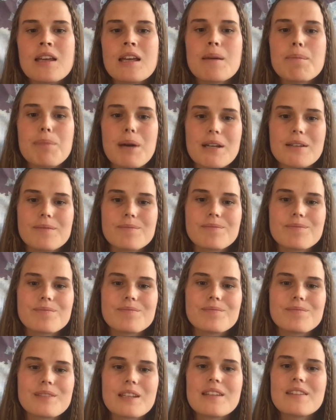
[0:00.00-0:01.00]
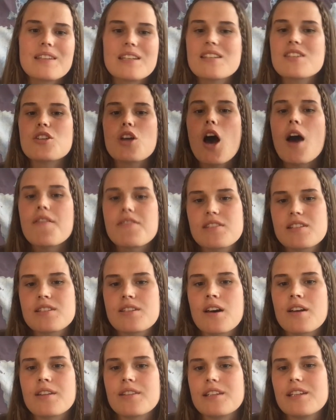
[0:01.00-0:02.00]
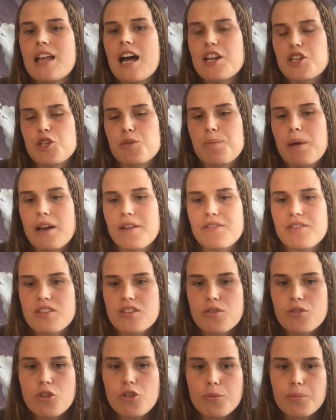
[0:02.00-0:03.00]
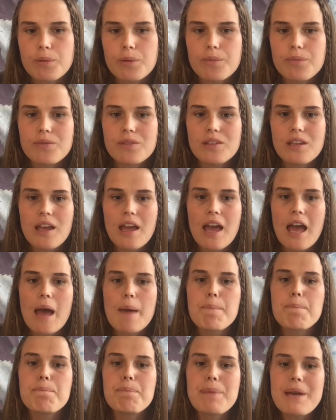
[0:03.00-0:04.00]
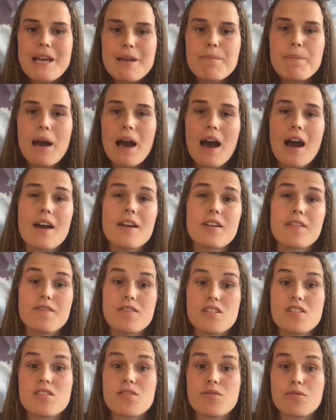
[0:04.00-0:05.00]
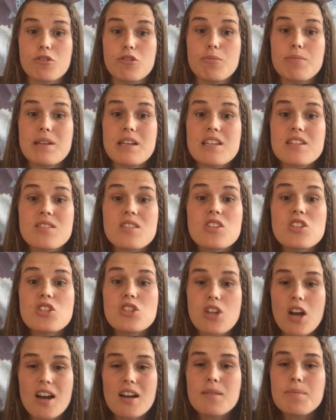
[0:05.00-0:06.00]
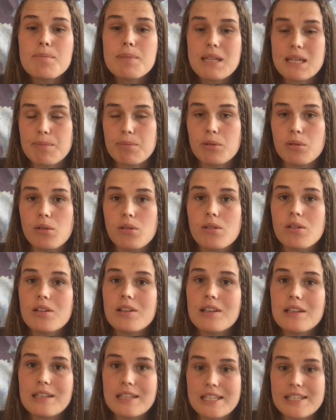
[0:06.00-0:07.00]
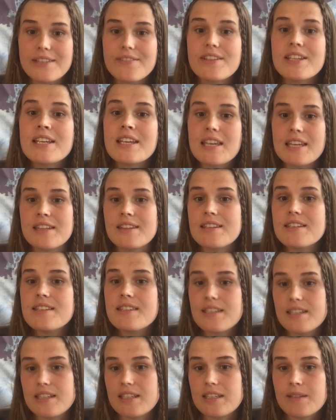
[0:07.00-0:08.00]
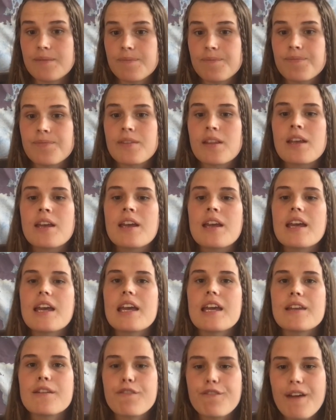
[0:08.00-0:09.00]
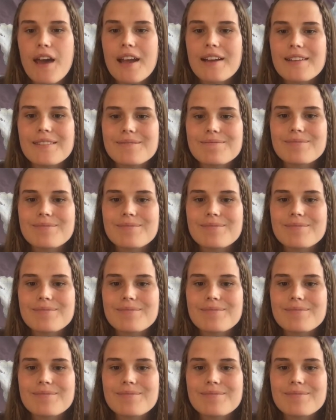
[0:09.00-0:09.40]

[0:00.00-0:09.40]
But this is obviously not the largest part of this group. A big part of this group is young people living in the city. In fact,